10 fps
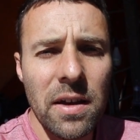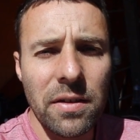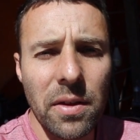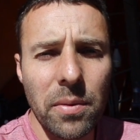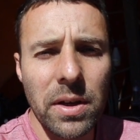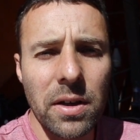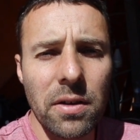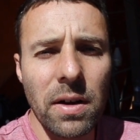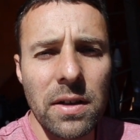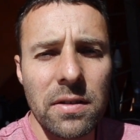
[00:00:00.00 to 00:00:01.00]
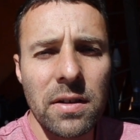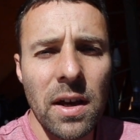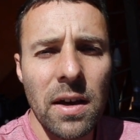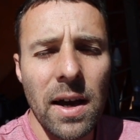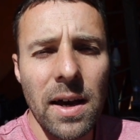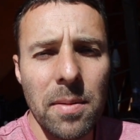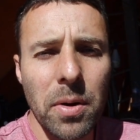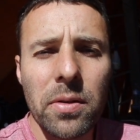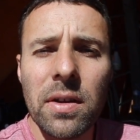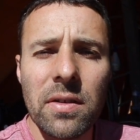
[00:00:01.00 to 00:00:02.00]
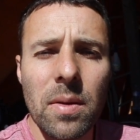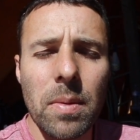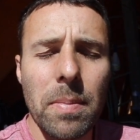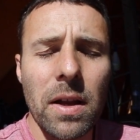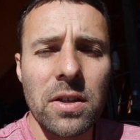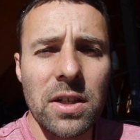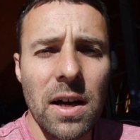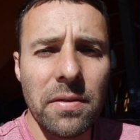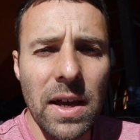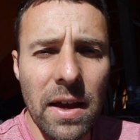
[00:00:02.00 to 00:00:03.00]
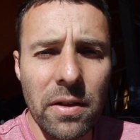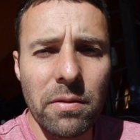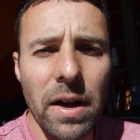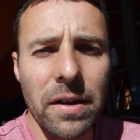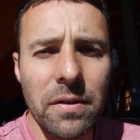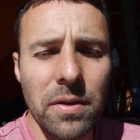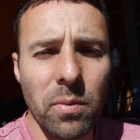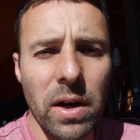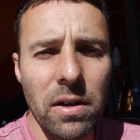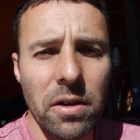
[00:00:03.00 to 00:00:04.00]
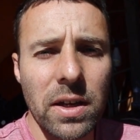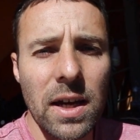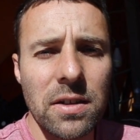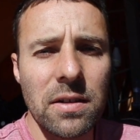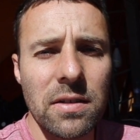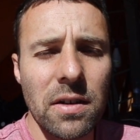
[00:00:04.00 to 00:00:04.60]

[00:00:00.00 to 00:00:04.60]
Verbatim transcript: so that we can grease uh, both ends of the propeller shaft and the rudder from one location,